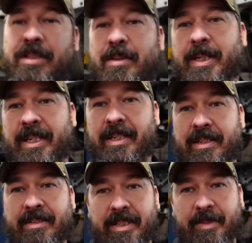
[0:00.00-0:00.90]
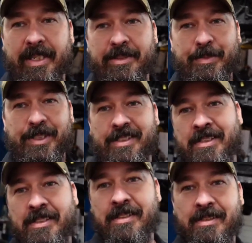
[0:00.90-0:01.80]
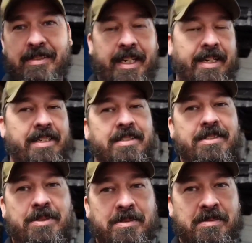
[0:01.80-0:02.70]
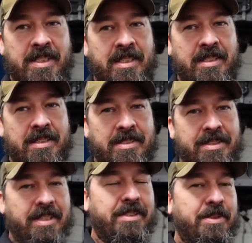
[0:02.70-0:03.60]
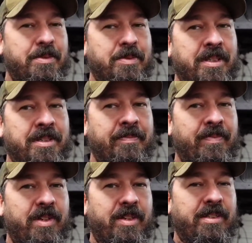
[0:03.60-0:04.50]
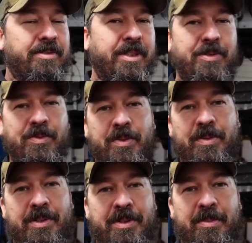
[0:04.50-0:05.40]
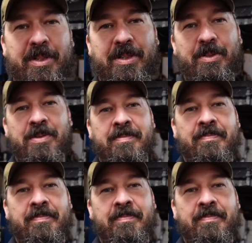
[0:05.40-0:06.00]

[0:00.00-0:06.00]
to the bank and all that mess, but yeah, so stay tuned. You'll get a little dose of what we're doing tomorrow.